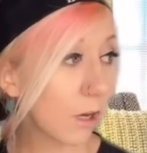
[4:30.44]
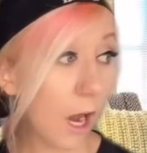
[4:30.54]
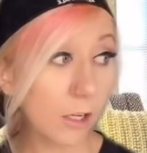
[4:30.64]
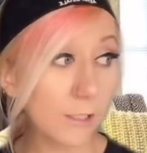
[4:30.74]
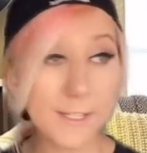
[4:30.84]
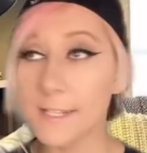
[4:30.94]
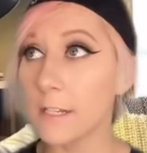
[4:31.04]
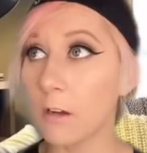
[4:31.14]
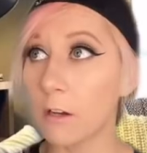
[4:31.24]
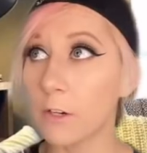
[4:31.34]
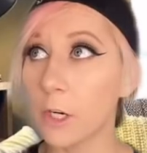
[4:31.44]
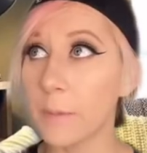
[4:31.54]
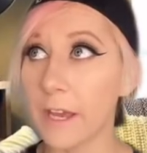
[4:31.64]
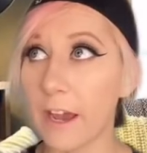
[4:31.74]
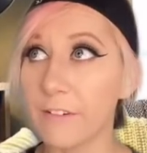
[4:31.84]
I'll listen on her
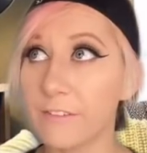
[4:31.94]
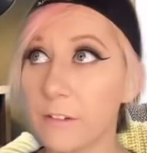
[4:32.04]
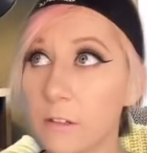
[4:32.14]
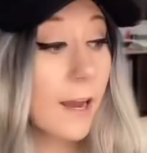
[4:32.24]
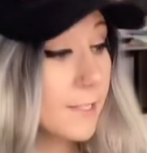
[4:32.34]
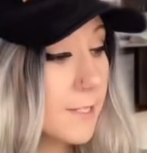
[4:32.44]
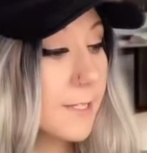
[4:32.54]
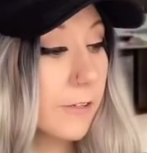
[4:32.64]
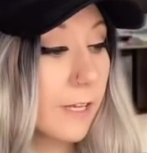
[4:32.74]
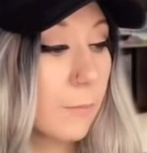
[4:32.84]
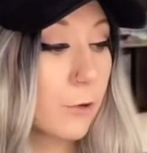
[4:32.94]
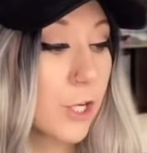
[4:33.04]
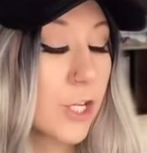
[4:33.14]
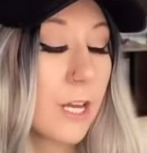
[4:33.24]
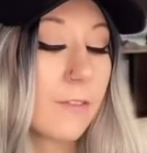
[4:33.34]
behalf. I sincerely
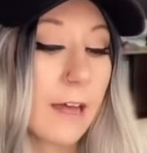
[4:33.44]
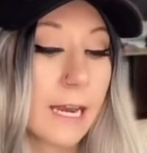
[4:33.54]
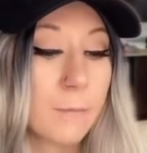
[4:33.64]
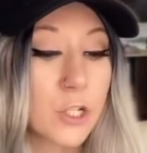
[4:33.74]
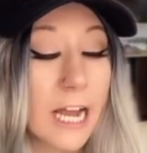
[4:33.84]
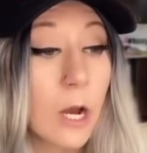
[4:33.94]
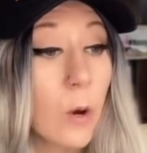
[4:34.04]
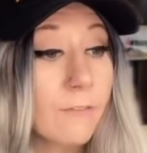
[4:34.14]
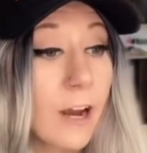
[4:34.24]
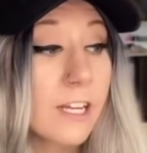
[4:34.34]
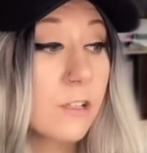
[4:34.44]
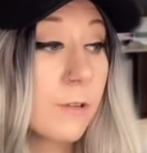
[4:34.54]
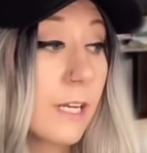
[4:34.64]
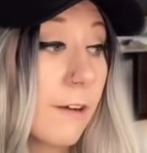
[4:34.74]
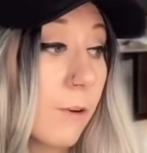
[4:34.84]
appreciate that, Amberjack. However, I do
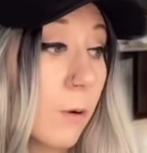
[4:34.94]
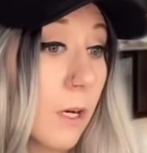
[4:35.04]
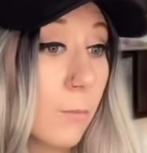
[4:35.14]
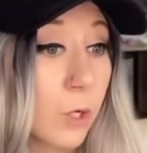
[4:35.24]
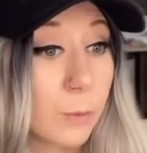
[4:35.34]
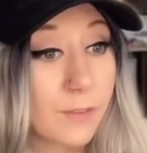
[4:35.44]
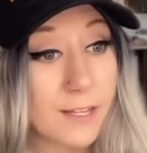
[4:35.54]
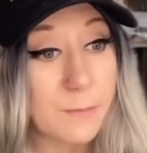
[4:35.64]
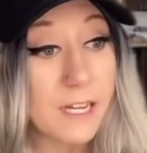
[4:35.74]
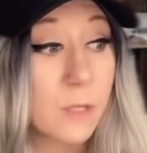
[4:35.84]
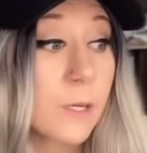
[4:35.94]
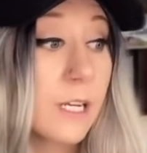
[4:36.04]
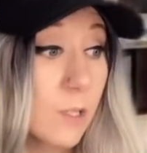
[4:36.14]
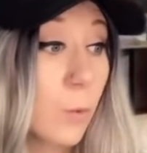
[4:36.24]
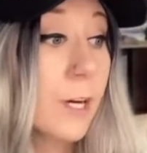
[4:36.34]
need everyone on board with this because we
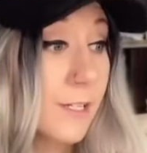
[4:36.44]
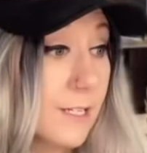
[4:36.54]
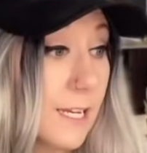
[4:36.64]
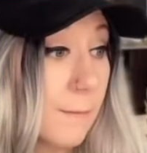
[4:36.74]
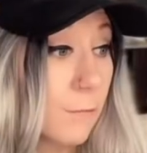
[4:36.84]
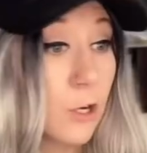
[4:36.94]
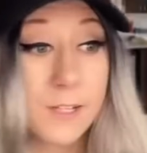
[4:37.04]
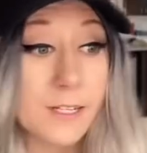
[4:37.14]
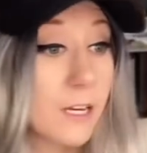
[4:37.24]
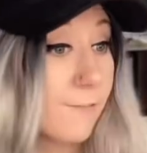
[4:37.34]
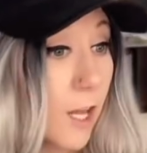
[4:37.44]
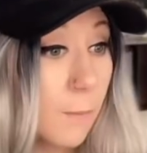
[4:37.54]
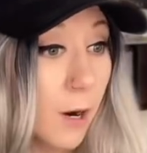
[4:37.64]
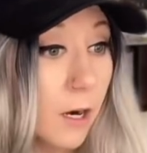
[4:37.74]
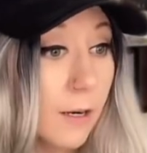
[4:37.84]
need to work as a team or else it's going to fall
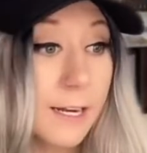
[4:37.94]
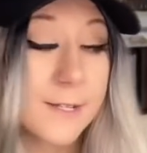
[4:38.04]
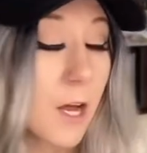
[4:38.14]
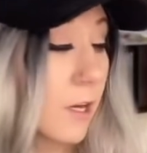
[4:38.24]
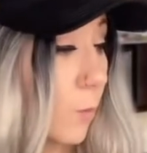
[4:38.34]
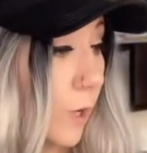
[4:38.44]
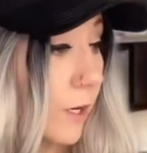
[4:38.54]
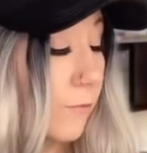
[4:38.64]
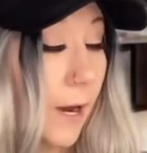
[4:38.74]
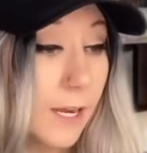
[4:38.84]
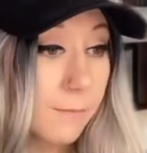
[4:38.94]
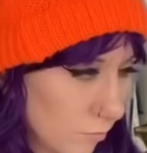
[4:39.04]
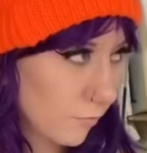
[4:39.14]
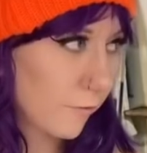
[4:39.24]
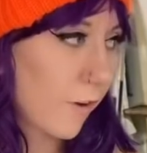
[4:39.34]
apart and it's not going to work, right?
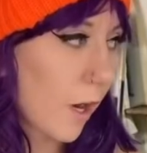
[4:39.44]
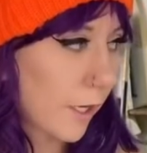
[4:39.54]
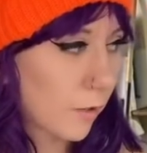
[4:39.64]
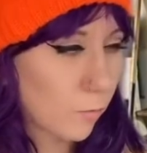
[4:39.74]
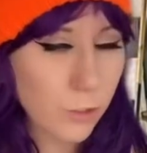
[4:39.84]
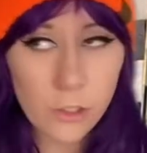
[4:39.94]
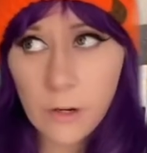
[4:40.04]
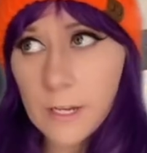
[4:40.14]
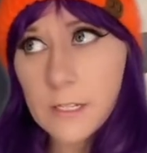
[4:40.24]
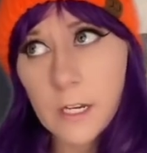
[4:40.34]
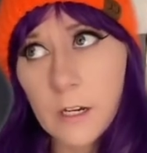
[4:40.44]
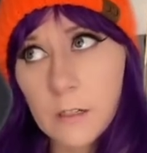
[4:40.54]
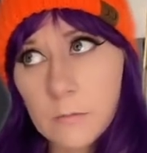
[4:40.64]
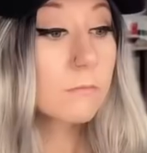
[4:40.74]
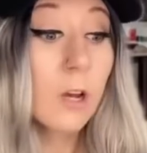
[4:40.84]
Fine. What's your
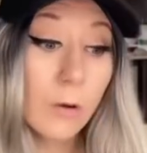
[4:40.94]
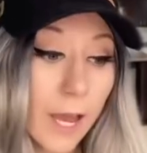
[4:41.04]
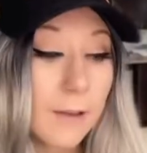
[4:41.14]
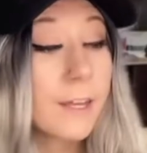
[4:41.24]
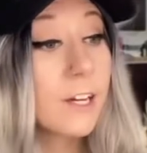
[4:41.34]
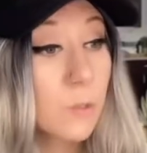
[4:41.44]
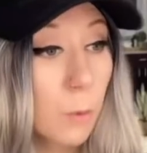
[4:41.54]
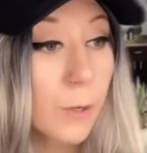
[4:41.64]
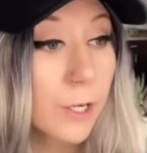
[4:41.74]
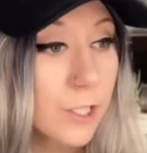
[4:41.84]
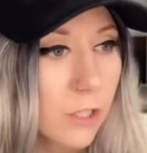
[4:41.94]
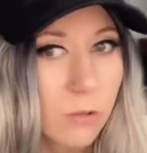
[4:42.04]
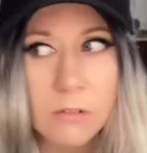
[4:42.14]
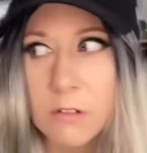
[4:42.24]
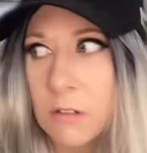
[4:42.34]
idea? Okay, here's what we're going to
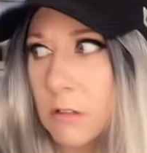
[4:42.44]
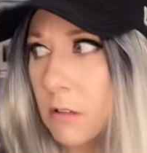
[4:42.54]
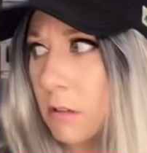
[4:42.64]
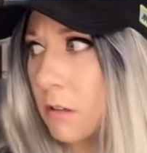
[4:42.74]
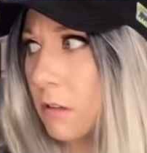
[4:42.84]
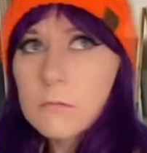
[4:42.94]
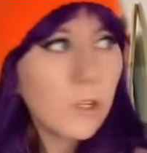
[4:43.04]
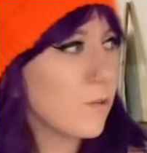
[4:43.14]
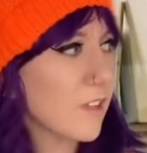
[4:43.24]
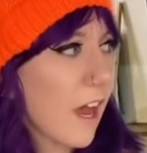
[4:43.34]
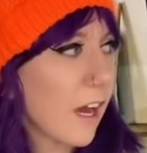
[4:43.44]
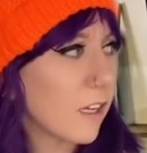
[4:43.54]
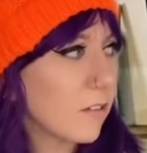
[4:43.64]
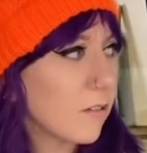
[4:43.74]
do. Who's that?